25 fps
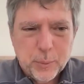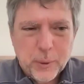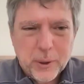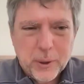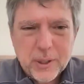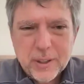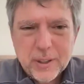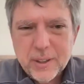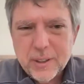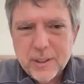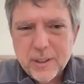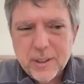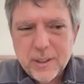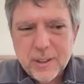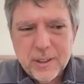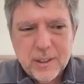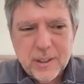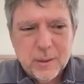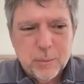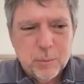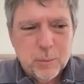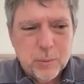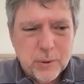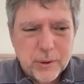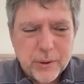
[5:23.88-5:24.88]
Thanks, Mark.
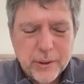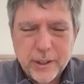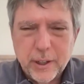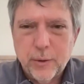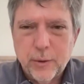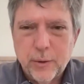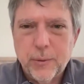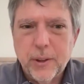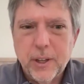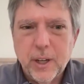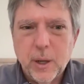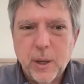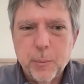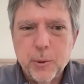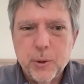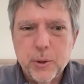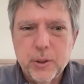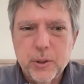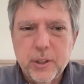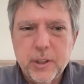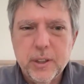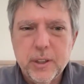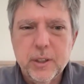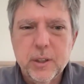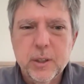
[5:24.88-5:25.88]
And thank you for the
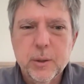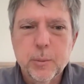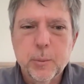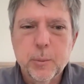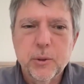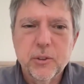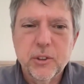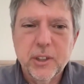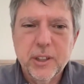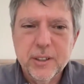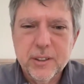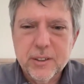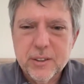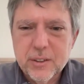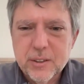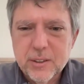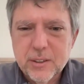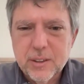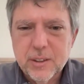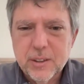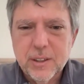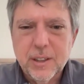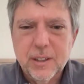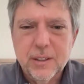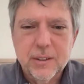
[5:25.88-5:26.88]
opportunity to
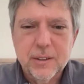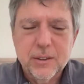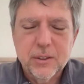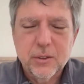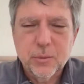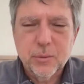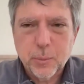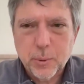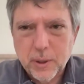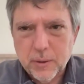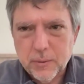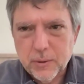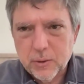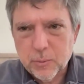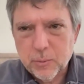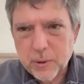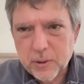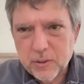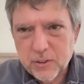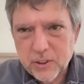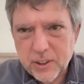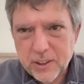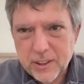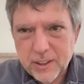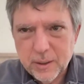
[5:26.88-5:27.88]
present. I'll just preface
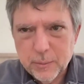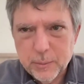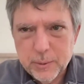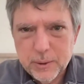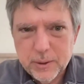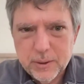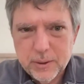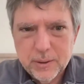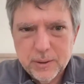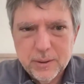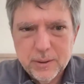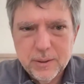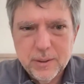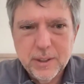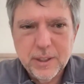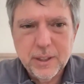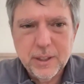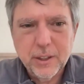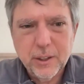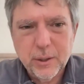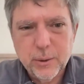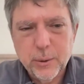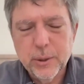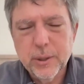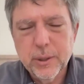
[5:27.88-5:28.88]
by saying I'm in
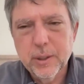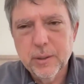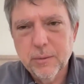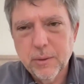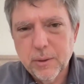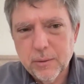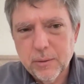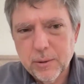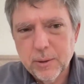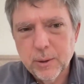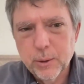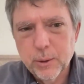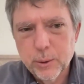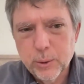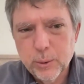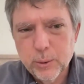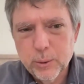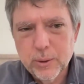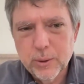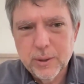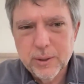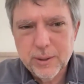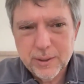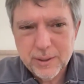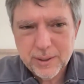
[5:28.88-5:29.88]
day 3 of the
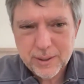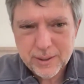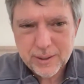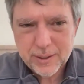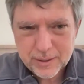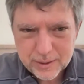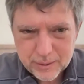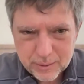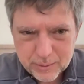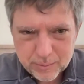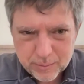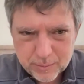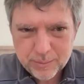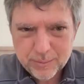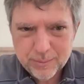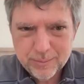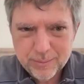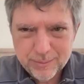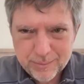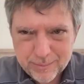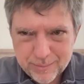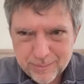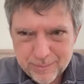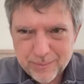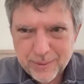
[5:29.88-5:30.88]
flu and
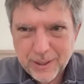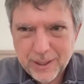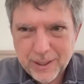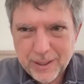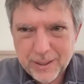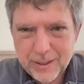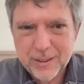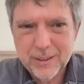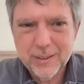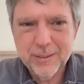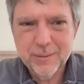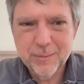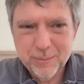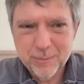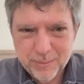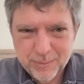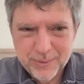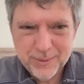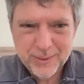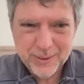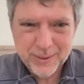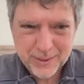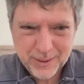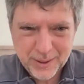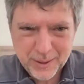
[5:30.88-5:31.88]
not
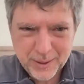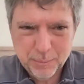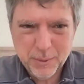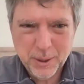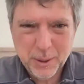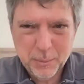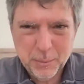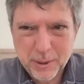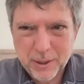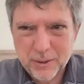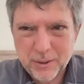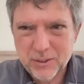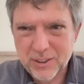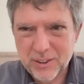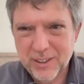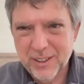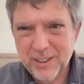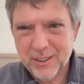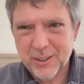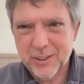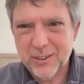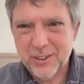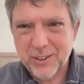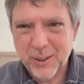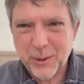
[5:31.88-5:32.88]
at my best
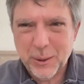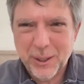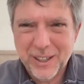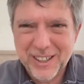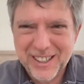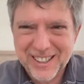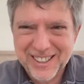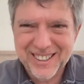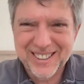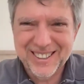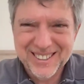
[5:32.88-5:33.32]
here. So